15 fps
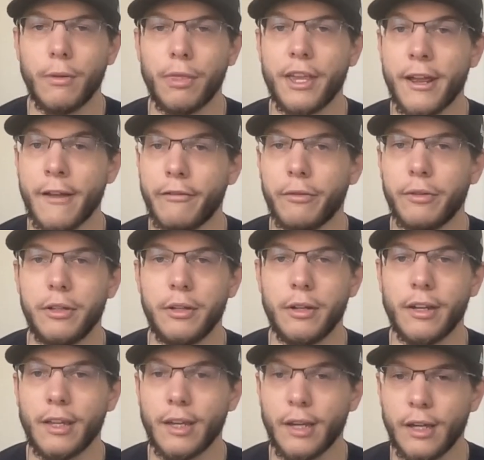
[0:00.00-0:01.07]
And thankfully,
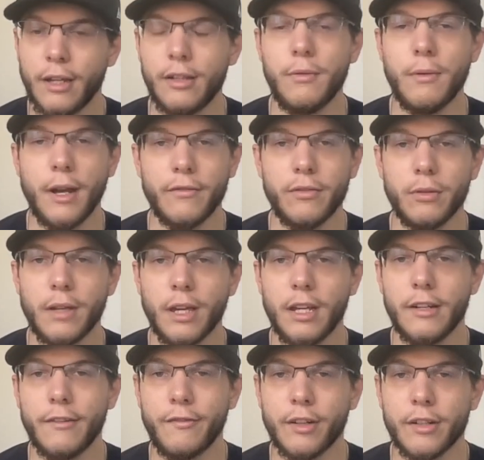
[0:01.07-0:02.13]
again, you have
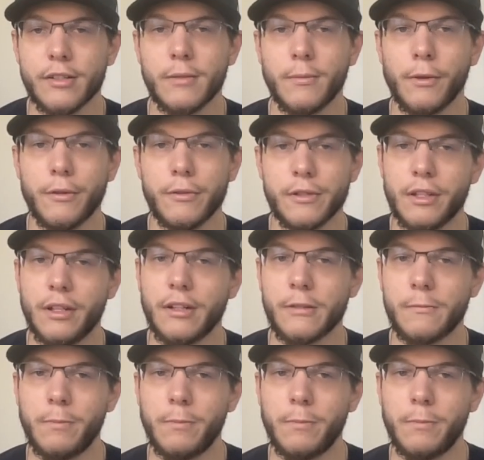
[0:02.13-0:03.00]
Duquesne to fix some of those things.